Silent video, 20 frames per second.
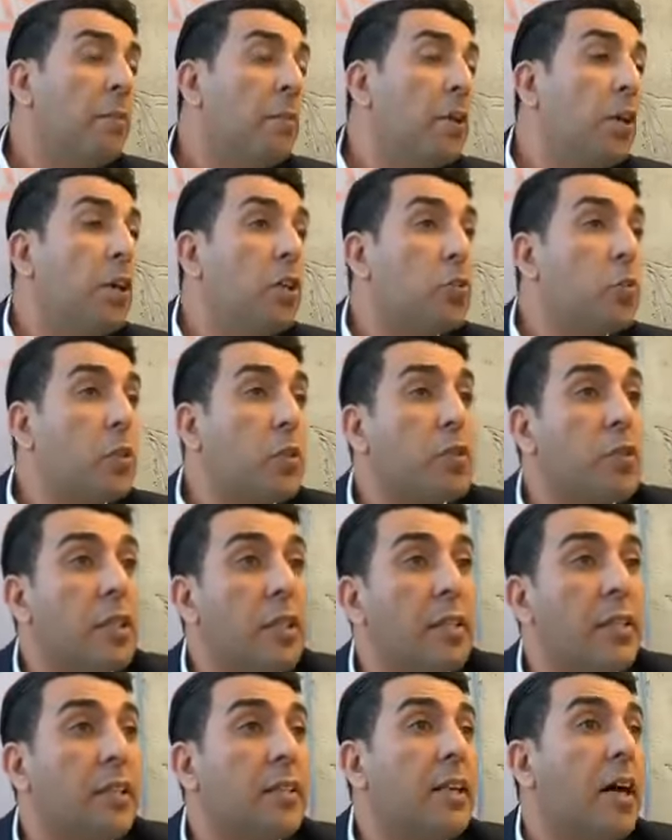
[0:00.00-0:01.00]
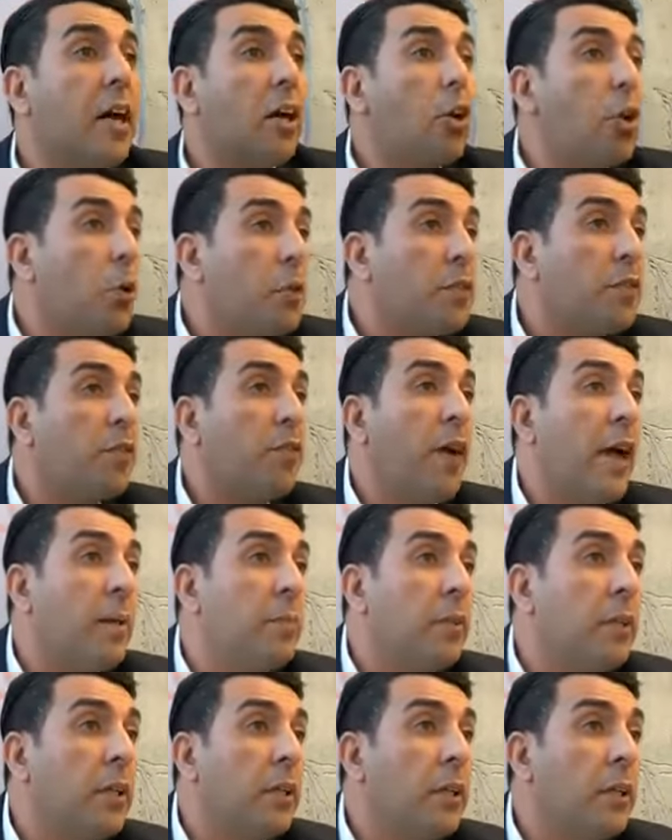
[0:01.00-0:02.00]
Because we see that Yaakov's
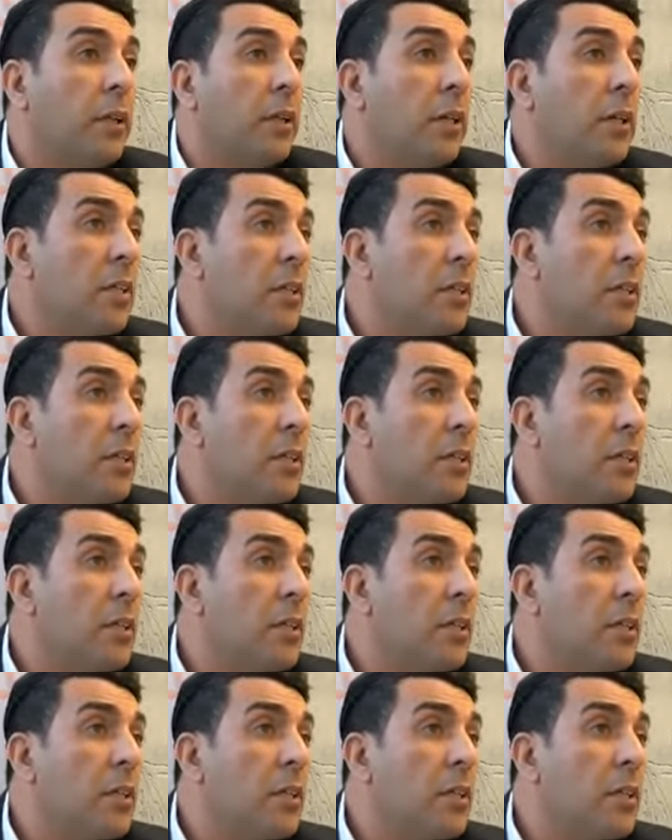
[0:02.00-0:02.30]
family,